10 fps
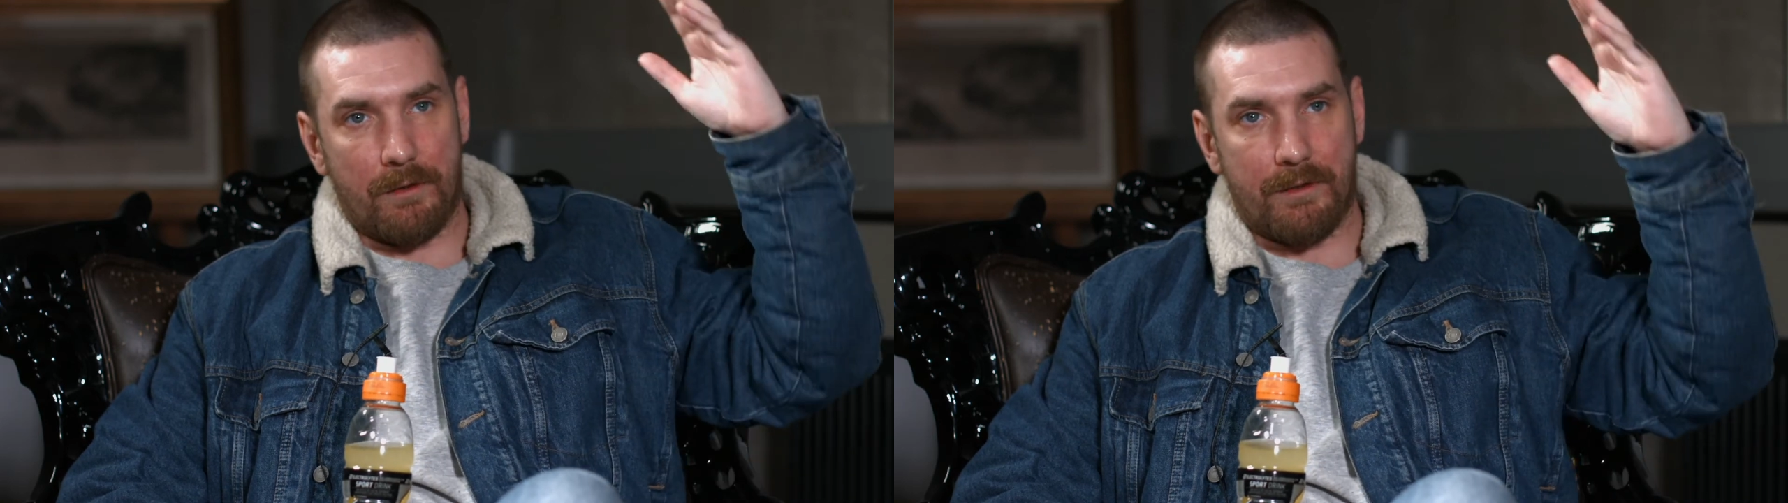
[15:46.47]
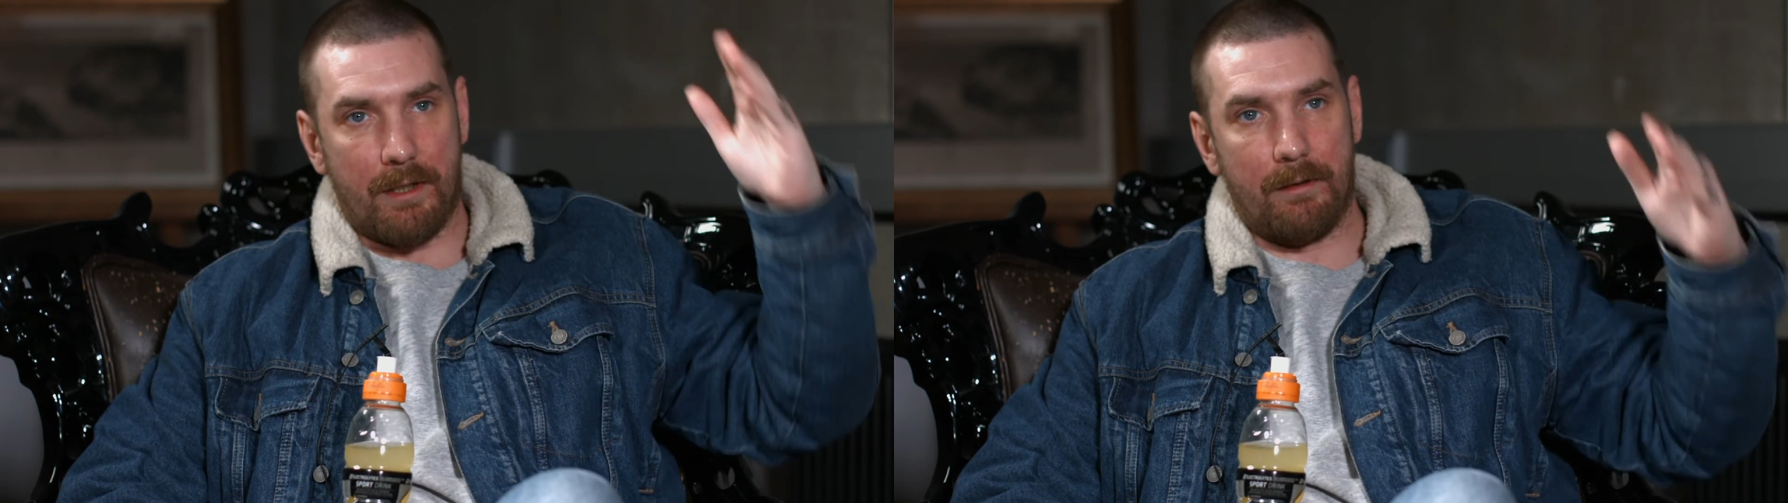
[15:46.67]

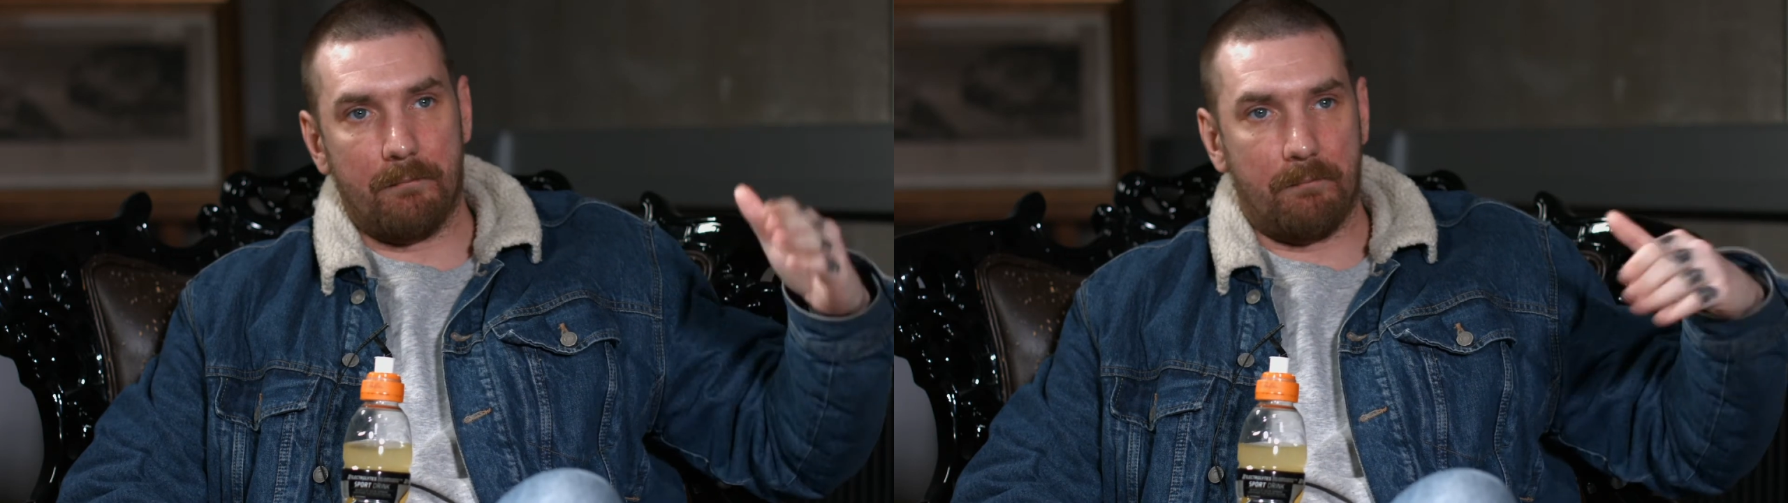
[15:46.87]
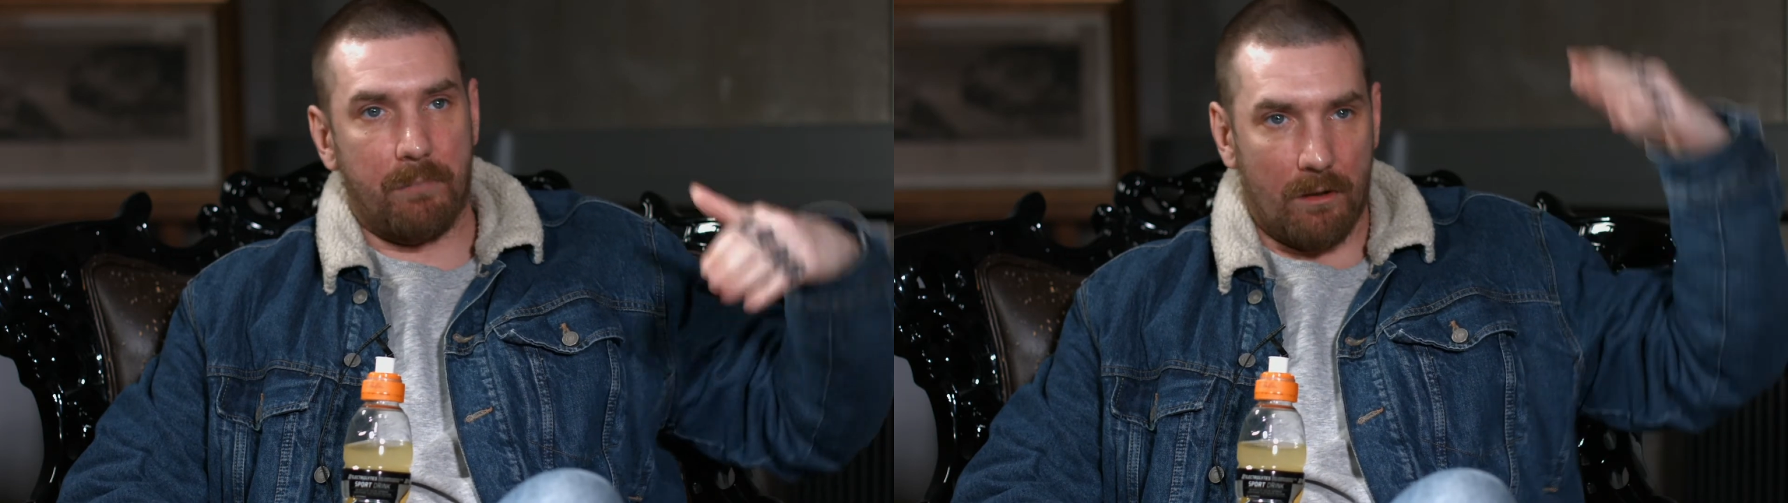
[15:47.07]
say,
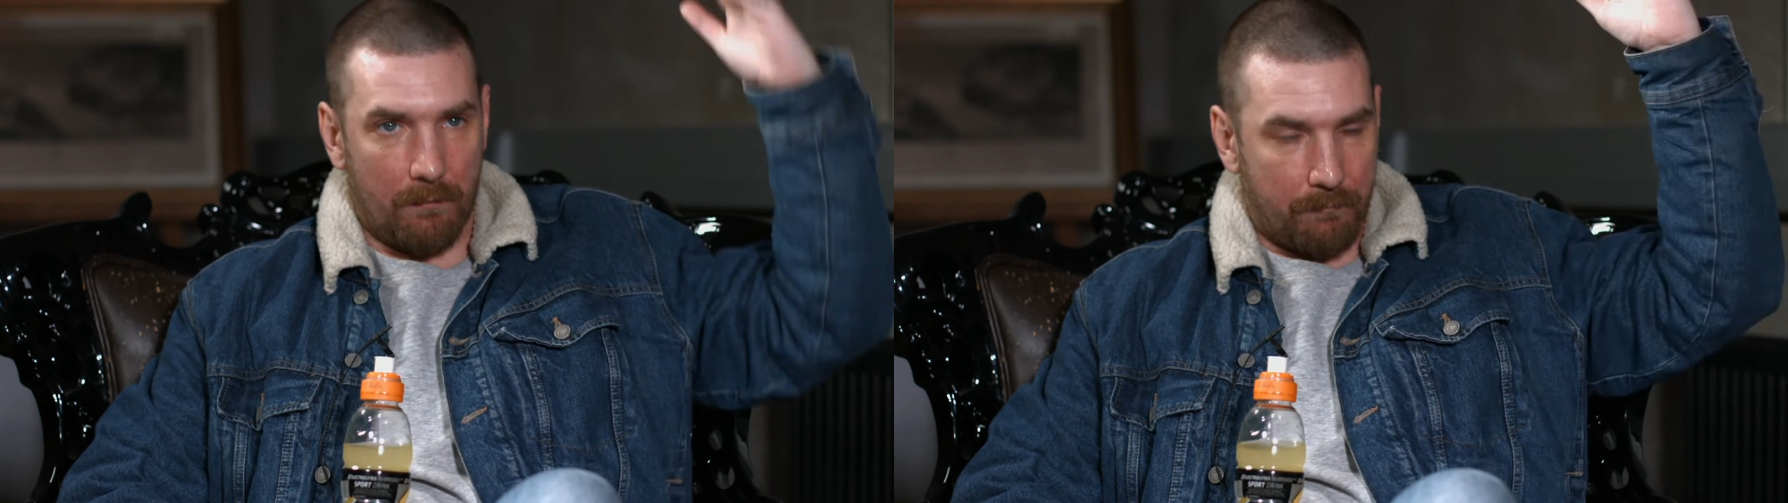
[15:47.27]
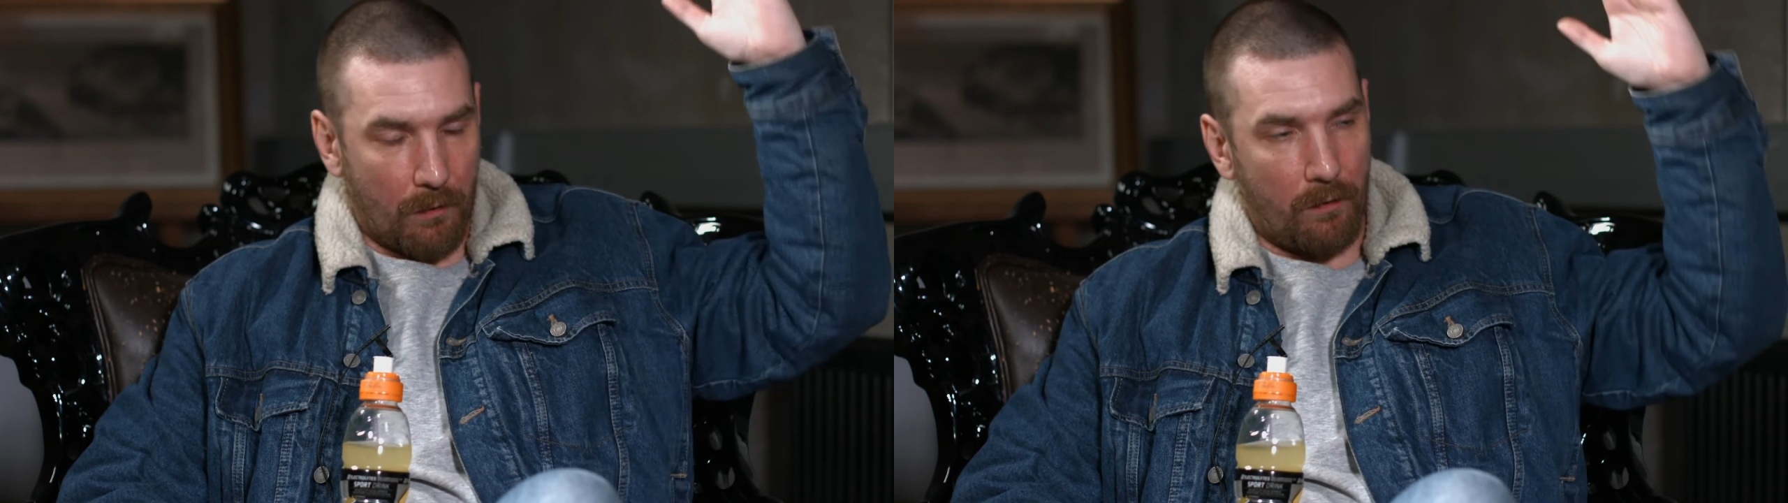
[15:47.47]
a
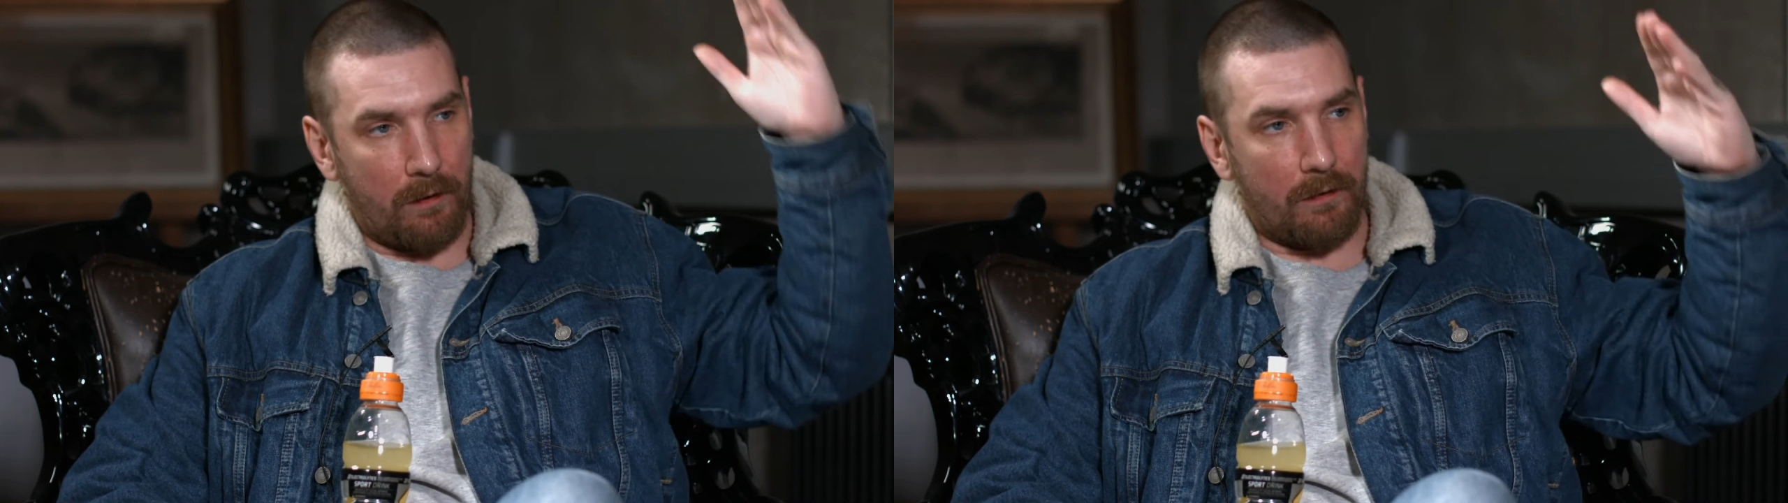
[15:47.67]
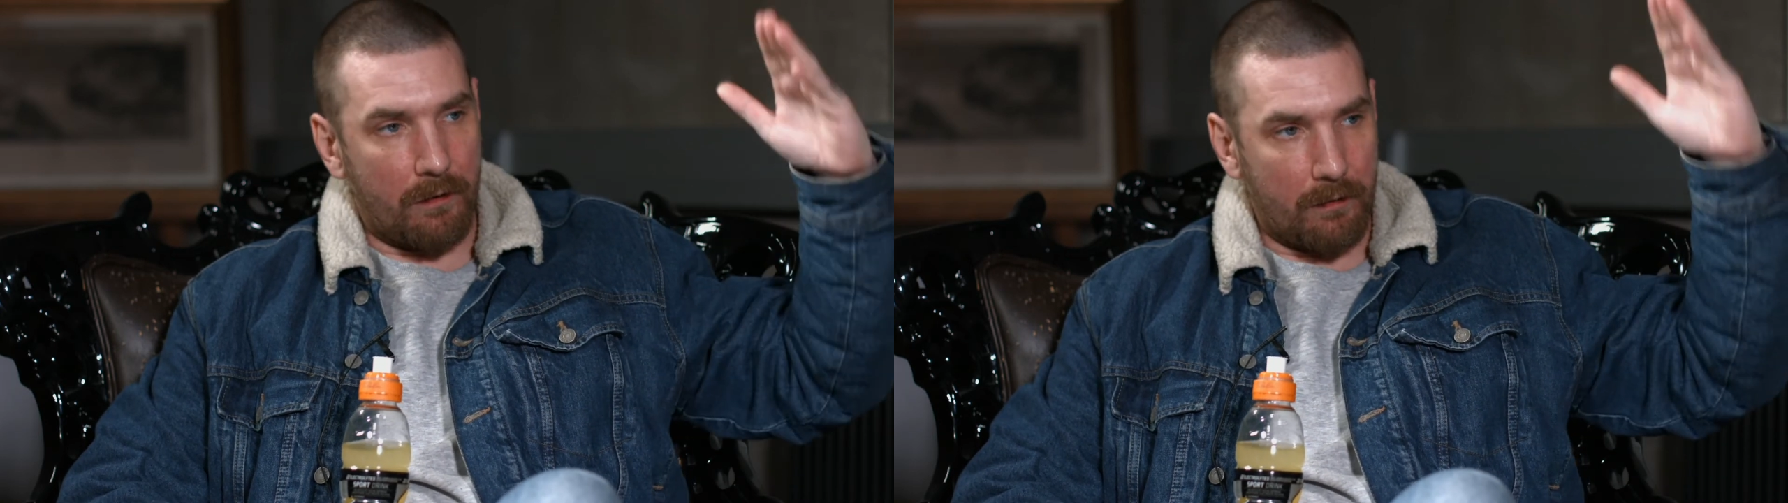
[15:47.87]
block.